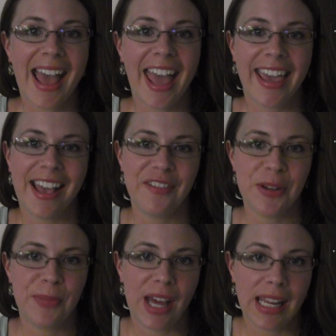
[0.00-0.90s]
Hey
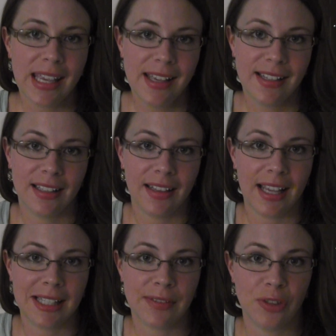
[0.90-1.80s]
everybody,
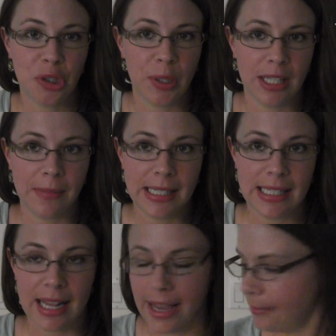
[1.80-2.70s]
thanks for joining me
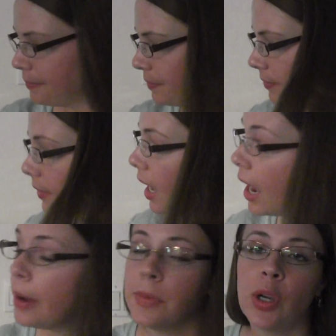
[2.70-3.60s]
today.
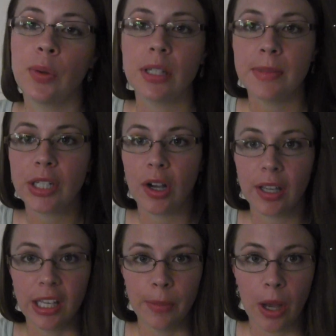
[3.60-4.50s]
I'm going to be
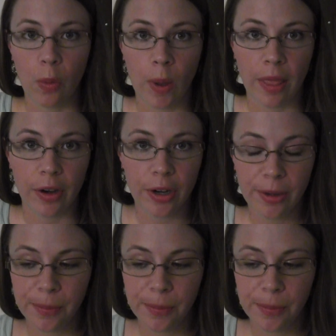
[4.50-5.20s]
talking about weather.